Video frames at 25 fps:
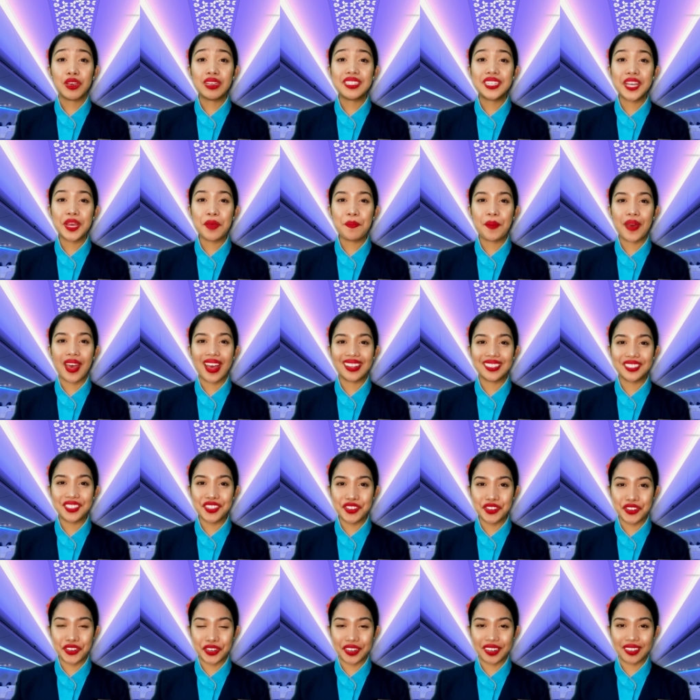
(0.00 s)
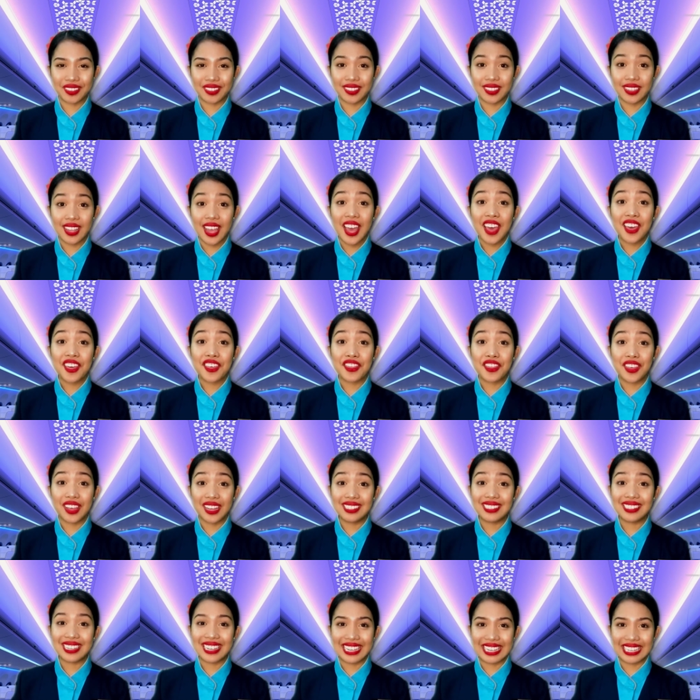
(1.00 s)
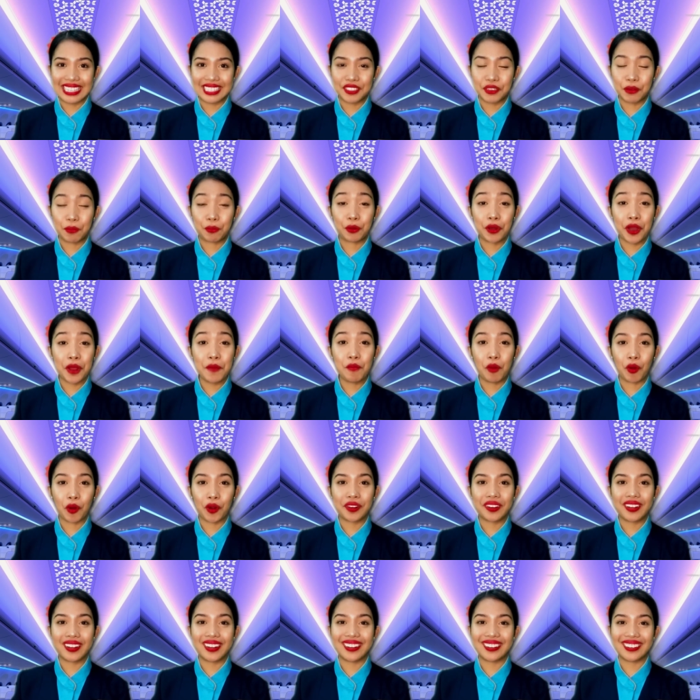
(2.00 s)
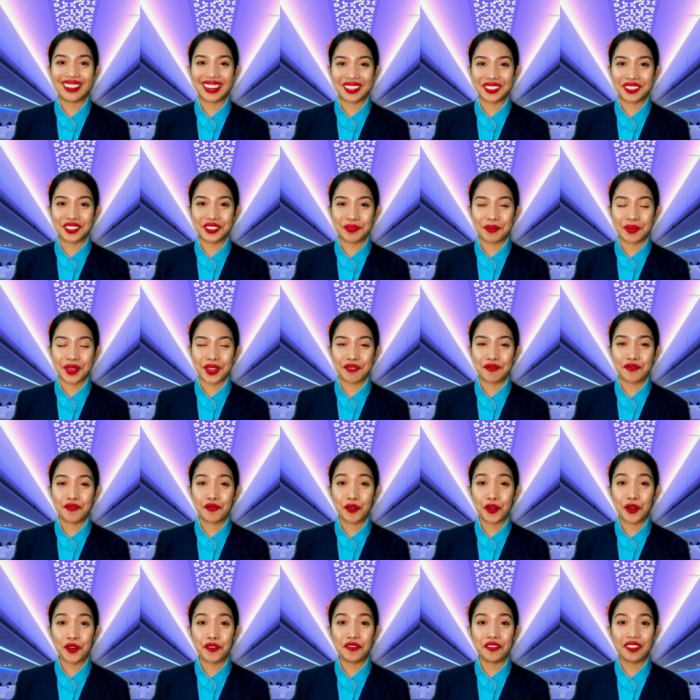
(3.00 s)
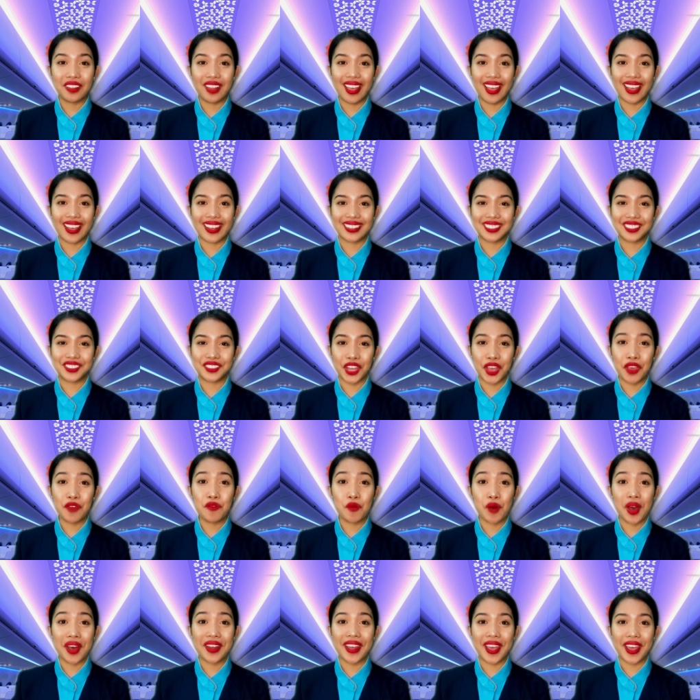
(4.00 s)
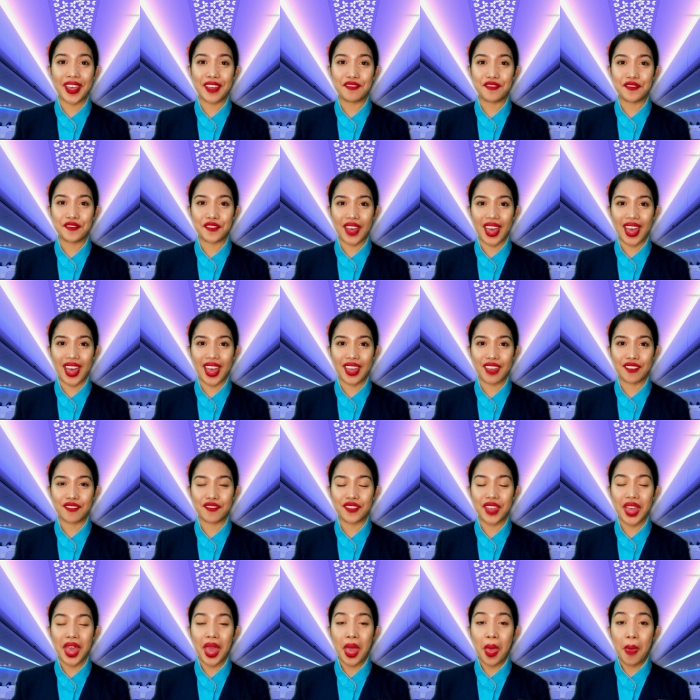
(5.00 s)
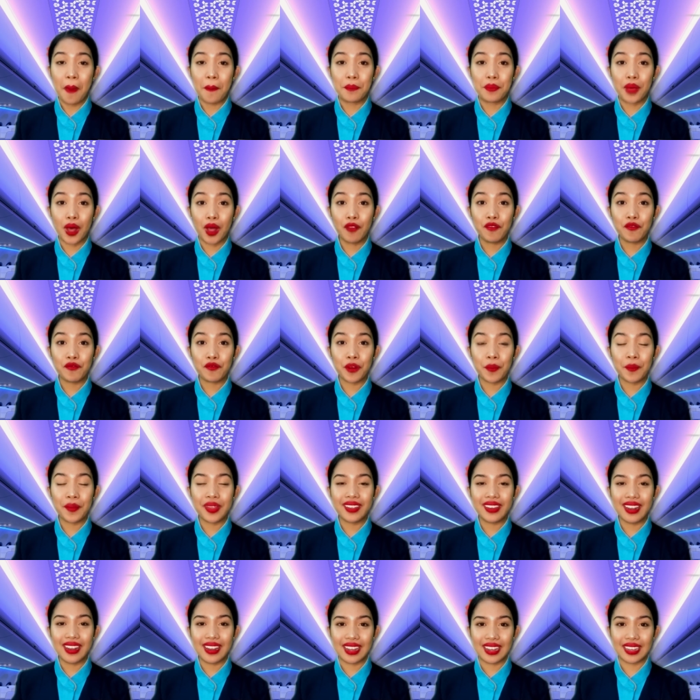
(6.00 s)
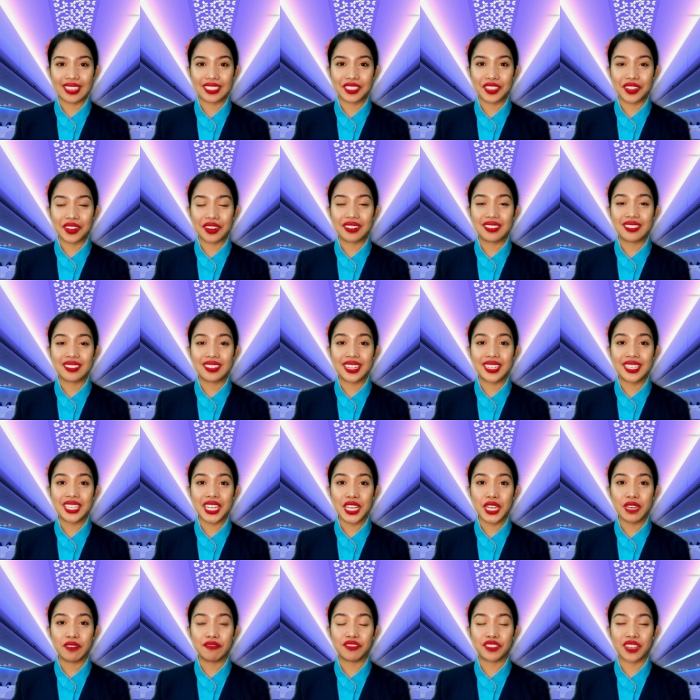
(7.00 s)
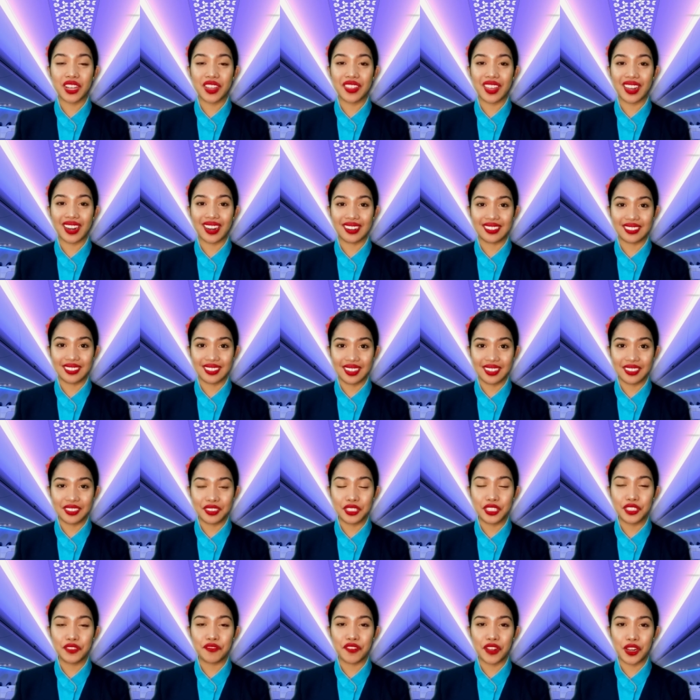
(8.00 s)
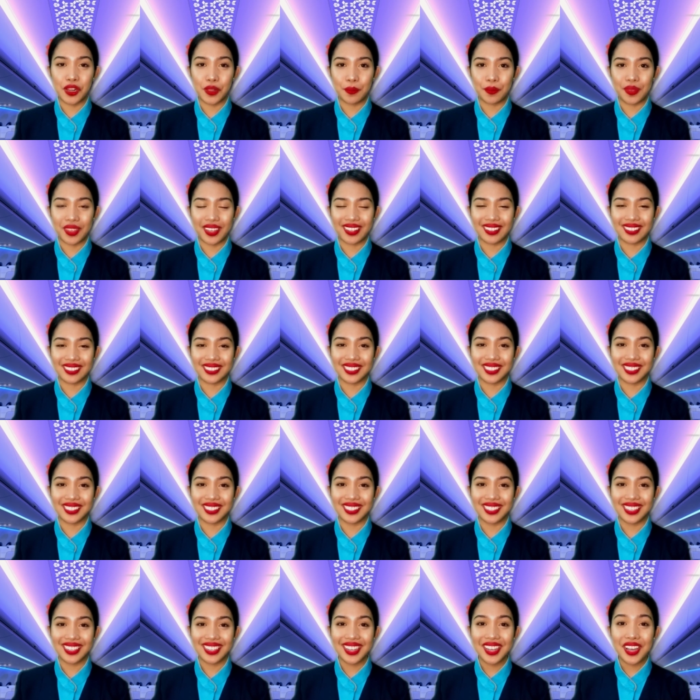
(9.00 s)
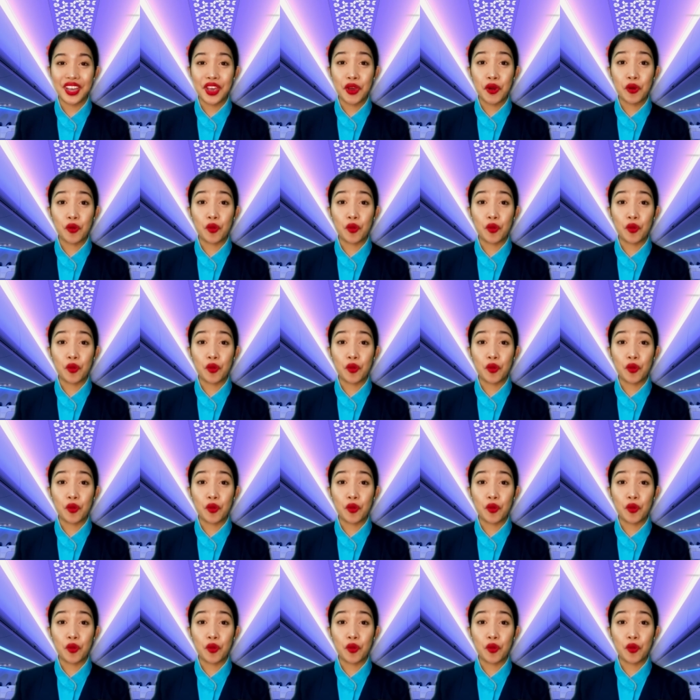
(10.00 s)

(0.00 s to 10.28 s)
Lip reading: Good day, passengers. This is a pre-boarding announcement for flight J185, bound from Manila to the city of General Santos, Philippines.